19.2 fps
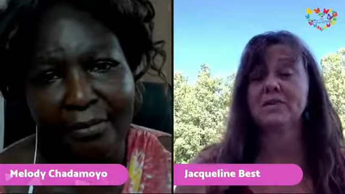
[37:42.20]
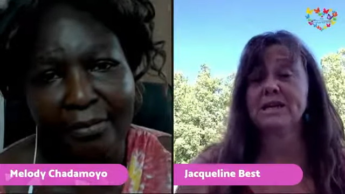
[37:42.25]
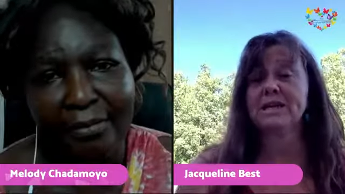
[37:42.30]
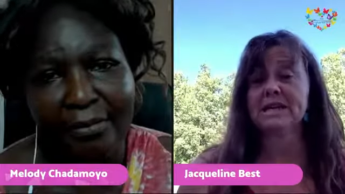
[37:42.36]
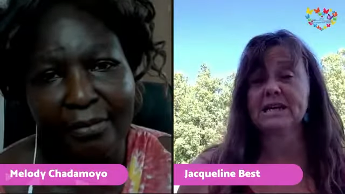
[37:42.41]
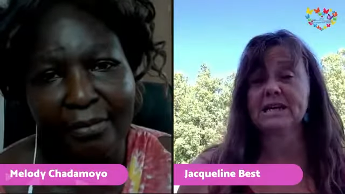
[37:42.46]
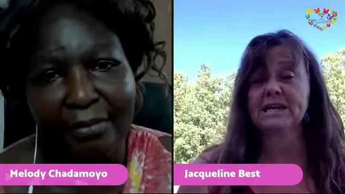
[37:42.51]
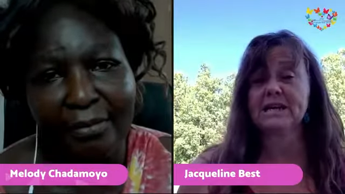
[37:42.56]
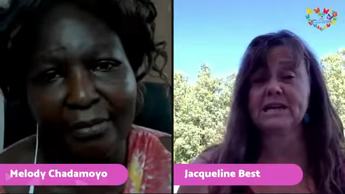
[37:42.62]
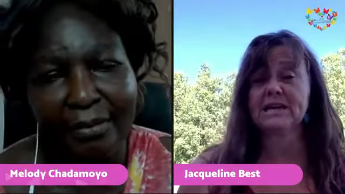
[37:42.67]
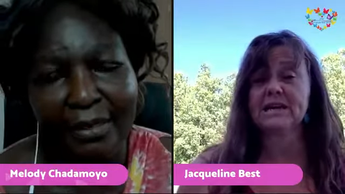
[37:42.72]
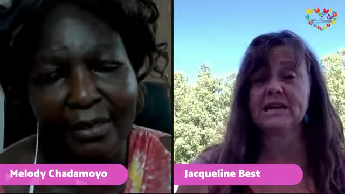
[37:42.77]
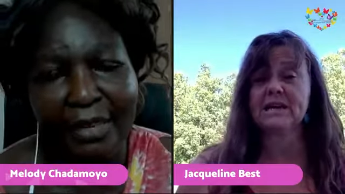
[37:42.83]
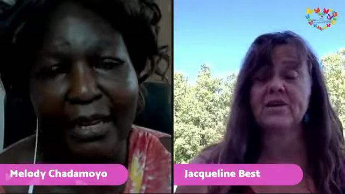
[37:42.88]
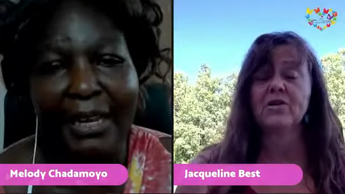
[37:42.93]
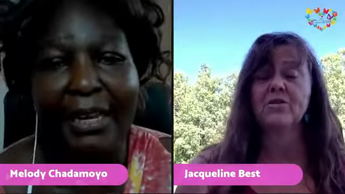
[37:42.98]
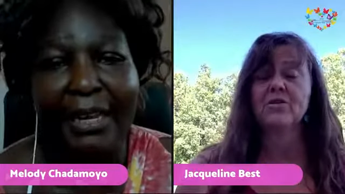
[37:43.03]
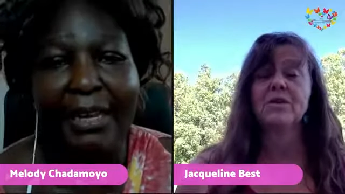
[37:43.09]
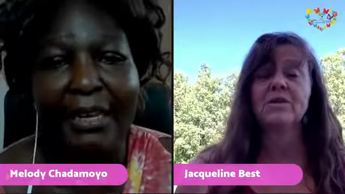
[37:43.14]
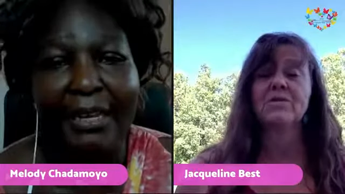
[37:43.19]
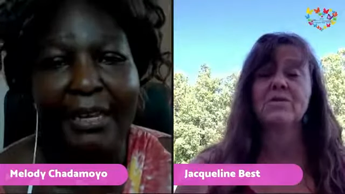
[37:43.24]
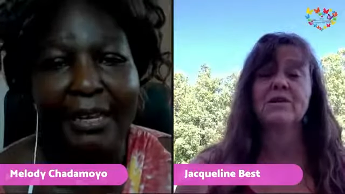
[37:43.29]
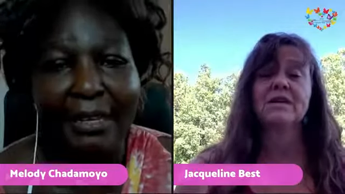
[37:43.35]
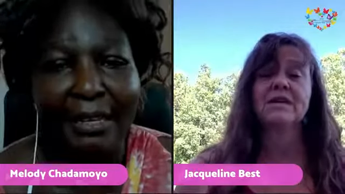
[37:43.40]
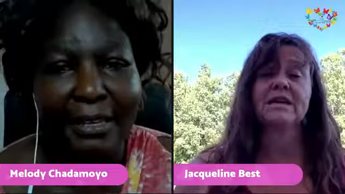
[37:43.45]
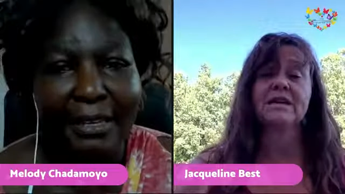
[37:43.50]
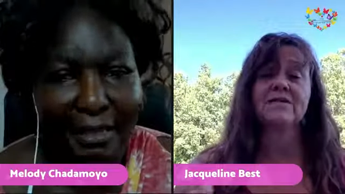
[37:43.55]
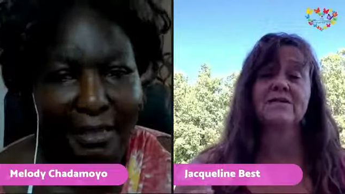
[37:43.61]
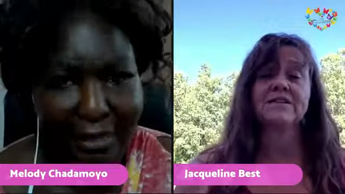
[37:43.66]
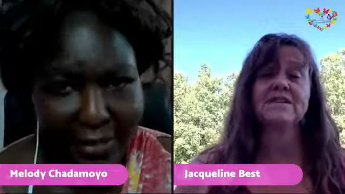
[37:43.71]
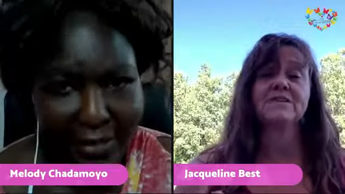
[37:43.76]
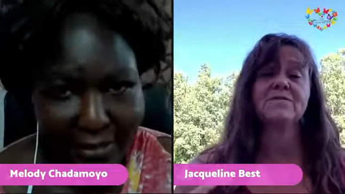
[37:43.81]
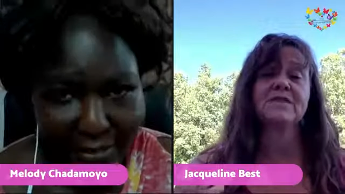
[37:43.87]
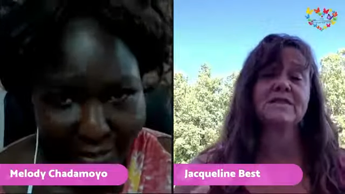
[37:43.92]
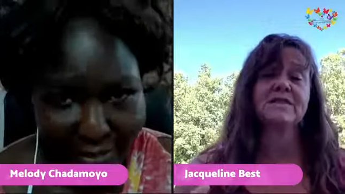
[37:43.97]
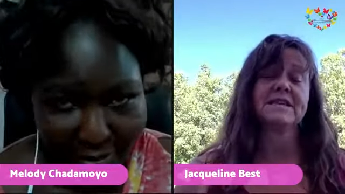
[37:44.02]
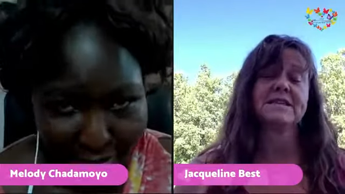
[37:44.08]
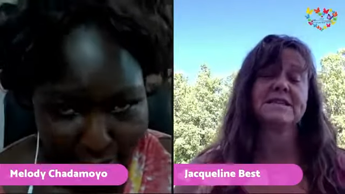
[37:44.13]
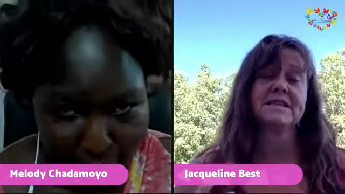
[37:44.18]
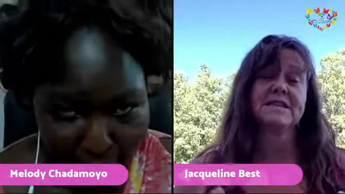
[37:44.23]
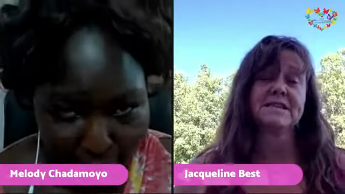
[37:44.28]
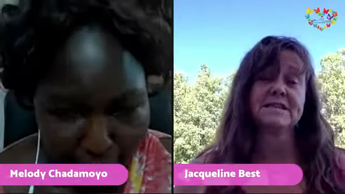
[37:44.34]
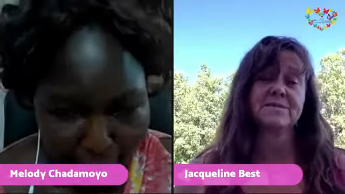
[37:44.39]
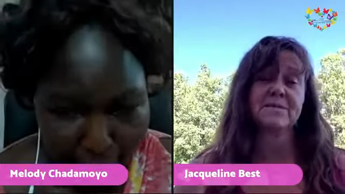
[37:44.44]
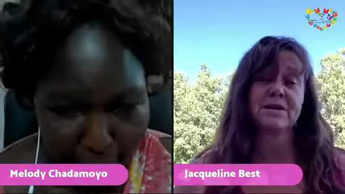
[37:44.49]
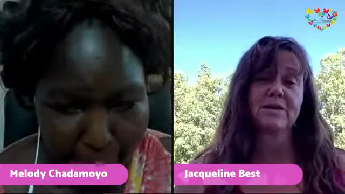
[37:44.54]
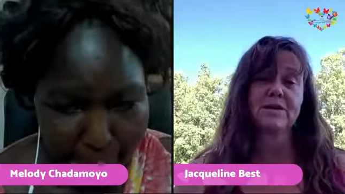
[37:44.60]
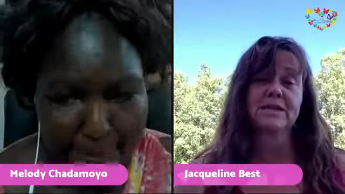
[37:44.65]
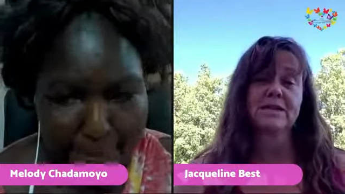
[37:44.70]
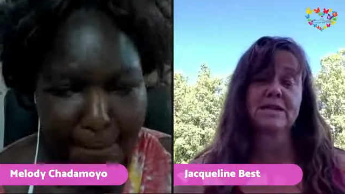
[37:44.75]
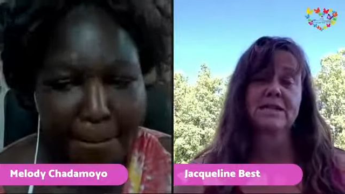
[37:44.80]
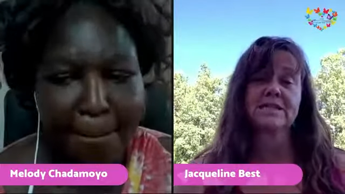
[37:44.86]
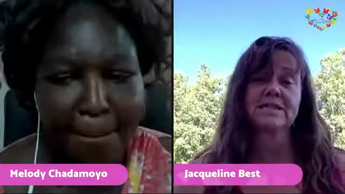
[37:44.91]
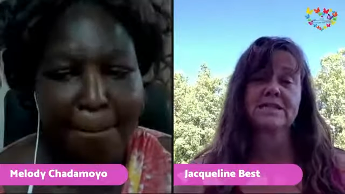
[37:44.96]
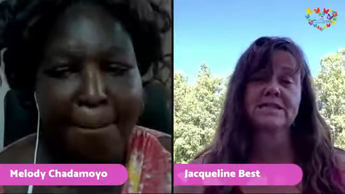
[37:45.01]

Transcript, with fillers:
Speaker 1: being we were gifted with this experience.